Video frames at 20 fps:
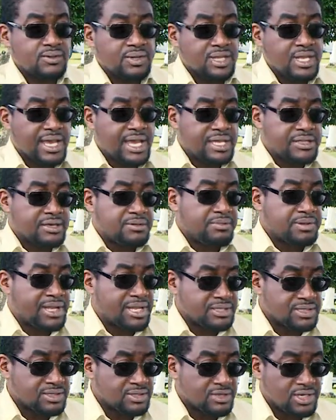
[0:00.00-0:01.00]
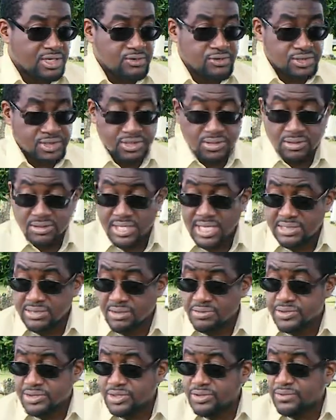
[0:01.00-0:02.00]
well, you either plant it or you root it out. That's up
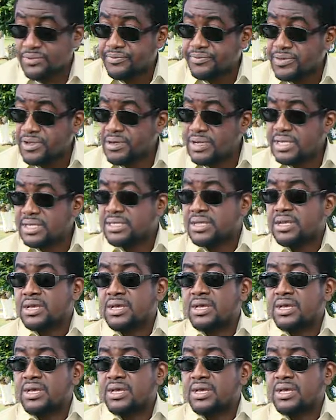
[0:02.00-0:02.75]
to you, right?